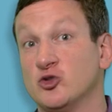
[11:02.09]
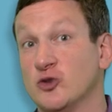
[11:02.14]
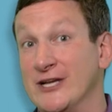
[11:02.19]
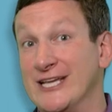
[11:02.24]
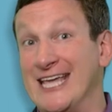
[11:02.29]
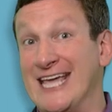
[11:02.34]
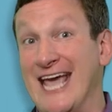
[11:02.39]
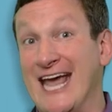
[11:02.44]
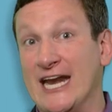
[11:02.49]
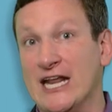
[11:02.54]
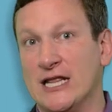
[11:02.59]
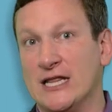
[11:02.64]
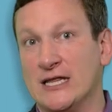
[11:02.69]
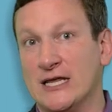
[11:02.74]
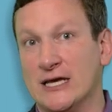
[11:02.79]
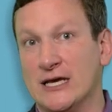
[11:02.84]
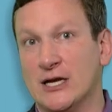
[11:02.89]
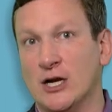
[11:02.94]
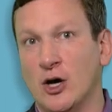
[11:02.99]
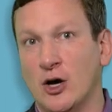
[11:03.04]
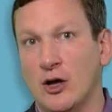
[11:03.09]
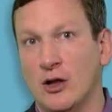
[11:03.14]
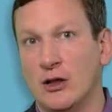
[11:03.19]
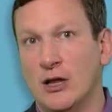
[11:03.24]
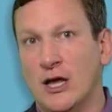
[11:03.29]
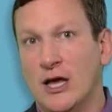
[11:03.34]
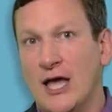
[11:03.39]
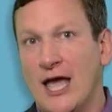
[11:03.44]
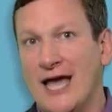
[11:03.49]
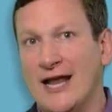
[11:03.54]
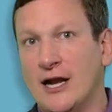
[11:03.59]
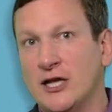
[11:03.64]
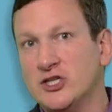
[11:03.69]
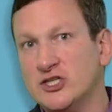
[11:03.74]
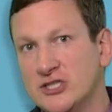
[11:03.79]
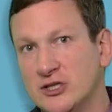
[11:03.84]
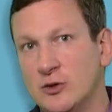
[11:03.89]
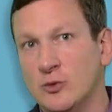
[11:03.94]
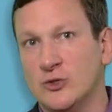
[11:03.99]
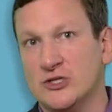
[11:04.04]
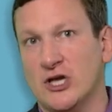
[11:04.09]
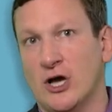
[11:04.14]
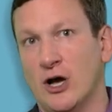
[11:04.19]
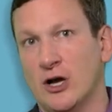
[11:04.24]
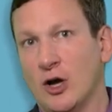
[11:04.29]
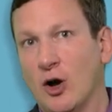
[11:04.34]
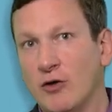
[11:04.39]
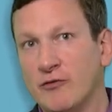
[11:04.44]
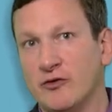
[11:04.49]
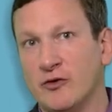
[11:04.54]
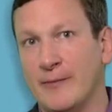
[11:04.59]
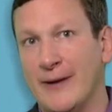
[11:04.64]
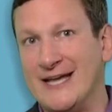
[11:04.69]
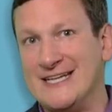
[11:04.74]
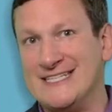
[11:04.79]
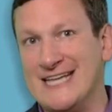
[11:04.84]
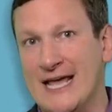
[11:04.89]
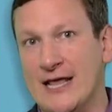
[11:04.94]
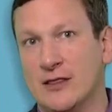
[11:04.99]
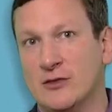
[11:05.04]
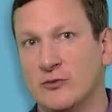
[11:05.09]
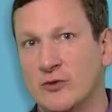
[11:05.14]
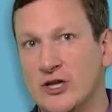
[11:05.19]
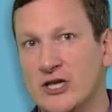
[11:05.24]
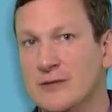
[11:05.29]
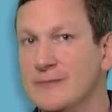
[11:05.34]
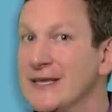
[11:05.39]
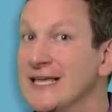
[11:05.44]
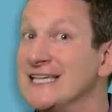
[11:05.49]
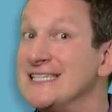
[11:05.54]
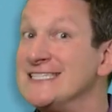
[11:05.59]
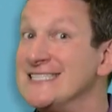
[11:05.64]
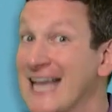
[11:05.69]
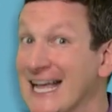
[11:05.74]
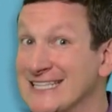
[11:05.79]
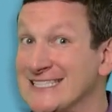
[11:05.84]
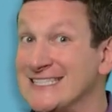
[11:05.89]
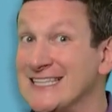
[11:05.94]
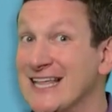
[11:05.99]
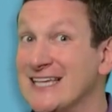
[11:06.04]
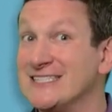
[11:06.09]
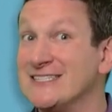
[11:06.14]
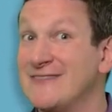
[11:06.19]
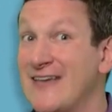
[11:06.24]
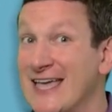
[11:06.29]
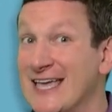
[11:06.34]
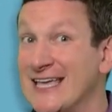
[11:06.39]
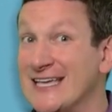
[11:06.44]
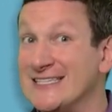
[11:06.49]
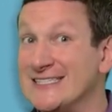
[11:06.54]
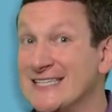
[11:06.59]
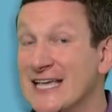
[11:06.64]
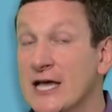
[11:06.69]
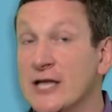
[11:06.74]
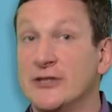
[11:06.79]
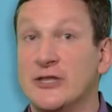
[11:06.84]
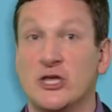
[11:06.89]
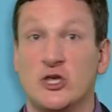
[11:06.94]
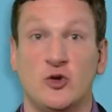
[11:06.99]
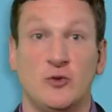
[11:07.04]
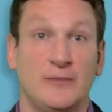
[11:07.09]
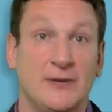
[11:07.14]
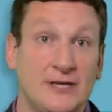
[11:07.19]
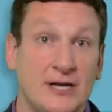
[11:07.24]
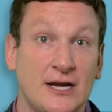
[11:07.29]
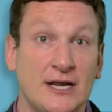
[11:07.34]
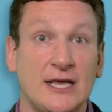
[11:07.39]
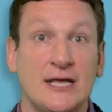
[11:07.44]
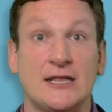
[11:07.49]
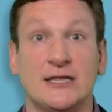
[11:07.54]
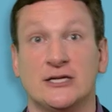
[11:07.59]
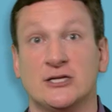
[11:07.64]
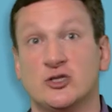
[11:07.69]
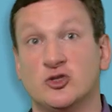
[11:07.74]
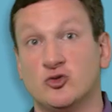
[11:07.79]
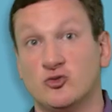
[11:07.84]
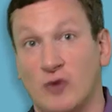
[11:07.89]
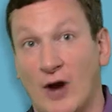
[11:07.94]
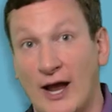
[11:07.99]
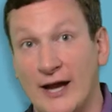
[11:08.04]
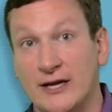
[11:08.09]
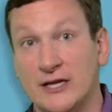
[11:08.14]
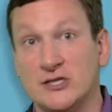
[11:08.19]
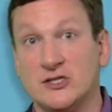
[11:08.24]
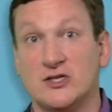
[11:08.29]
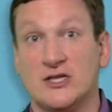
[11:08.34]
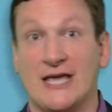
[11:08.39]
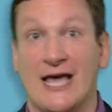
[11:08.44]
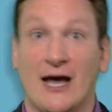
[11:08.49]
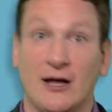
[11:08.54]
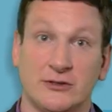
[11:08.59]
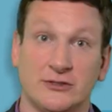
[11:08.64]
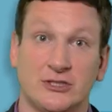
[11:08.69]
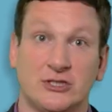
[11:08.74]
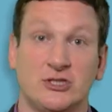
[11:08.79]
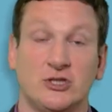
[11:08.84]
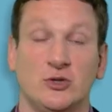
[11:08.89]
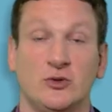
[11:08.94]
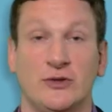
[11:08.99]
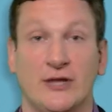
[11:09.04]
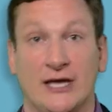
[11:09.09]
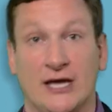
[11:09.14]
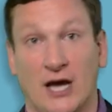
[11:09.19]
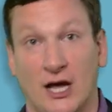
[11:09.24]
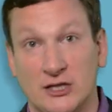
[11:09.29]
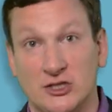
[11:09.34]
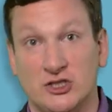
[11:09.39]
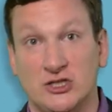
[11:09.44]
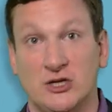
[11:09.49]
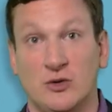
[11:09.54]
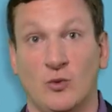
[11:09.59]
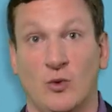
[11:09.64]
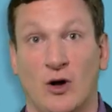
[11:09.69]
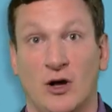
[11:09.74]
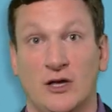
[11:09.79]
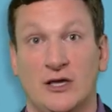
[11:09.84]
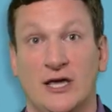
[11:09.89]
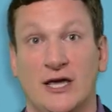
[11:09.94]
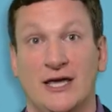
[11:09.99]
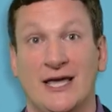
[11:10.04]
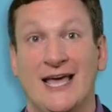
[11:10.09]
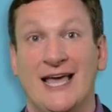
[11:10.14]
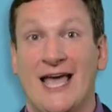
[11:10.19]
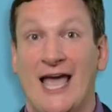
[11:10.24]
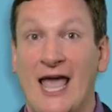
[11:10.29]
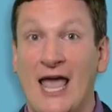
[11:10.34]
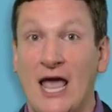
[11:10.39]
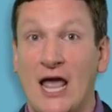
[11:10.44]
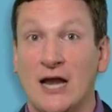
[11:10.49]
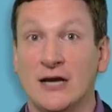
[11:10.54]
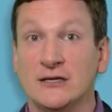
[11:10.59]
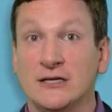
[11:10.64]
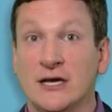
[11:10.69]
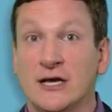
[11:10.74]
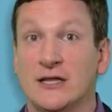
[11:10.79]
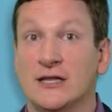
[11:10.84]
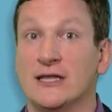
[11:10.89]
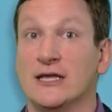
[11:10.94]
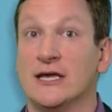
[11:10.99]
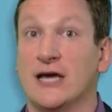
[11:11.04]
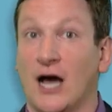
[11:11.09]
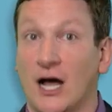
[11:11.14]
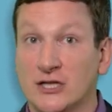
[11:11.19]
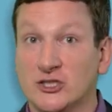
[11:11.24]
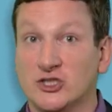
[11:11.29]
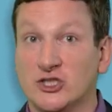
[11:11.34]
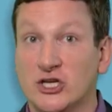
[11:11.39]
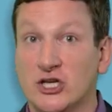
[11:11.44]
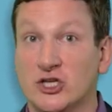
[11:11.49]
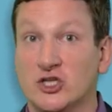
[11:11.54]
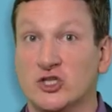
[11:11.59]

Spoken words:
drinking anything at all, and I still was hungover by day three because that's Las Vegas. The humidity, the dryness, the altitude, the constant walking, and the constant